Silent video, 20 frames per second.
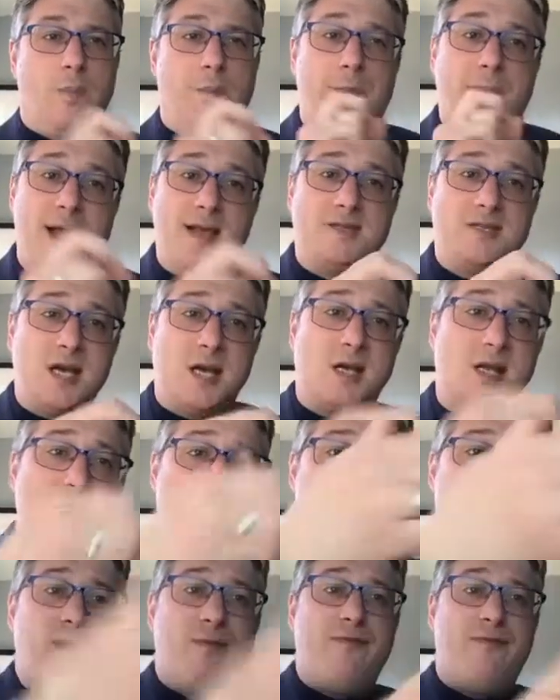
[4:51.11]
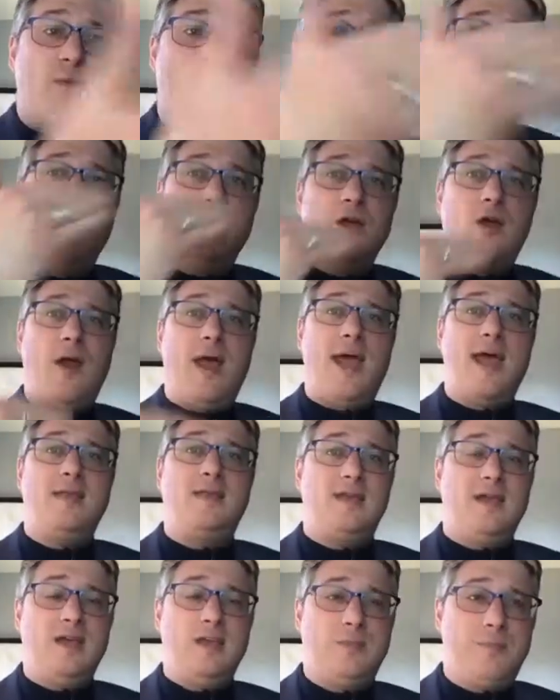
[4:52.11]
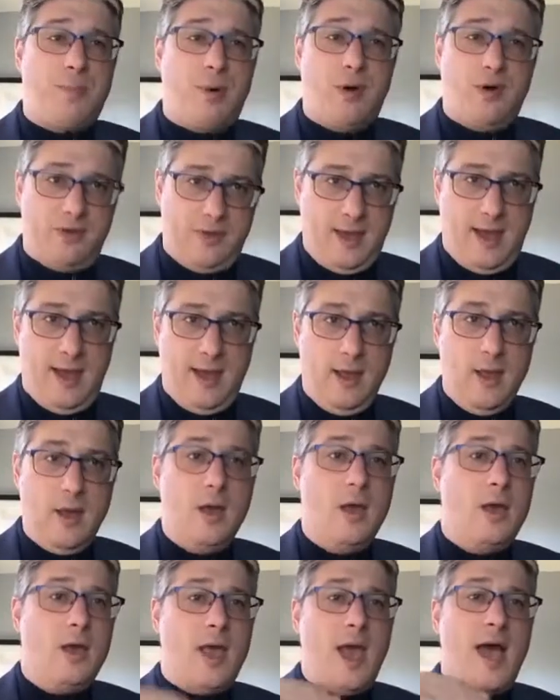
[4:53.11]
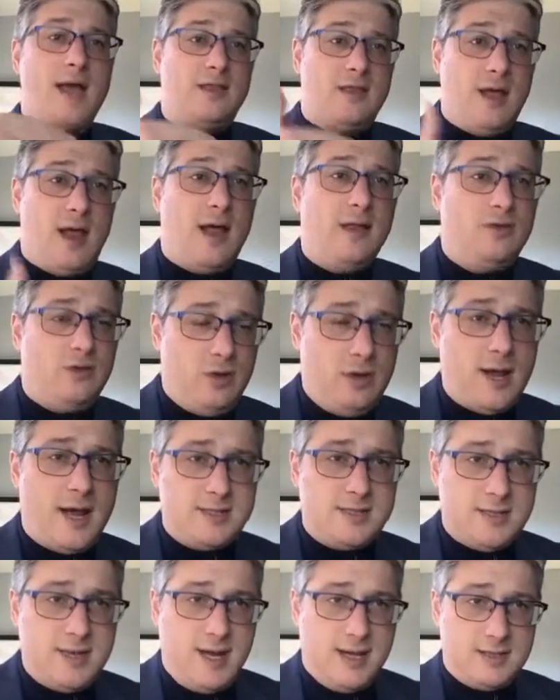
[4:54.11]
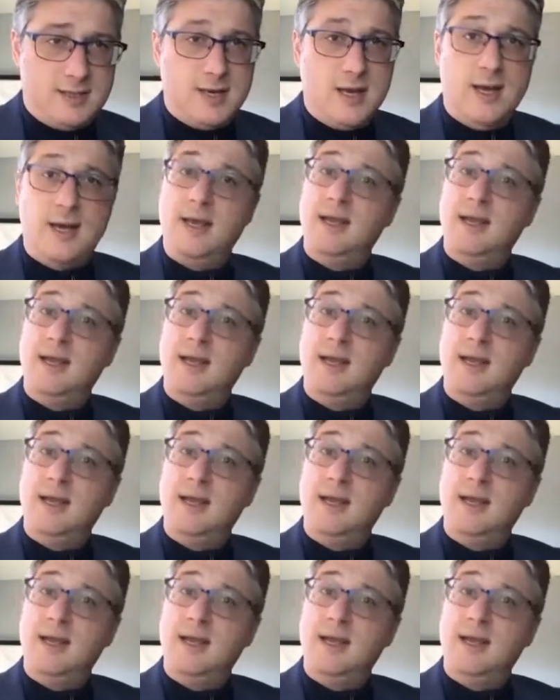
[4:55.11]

Basically, before your 18th birthday, you had to enter the United States.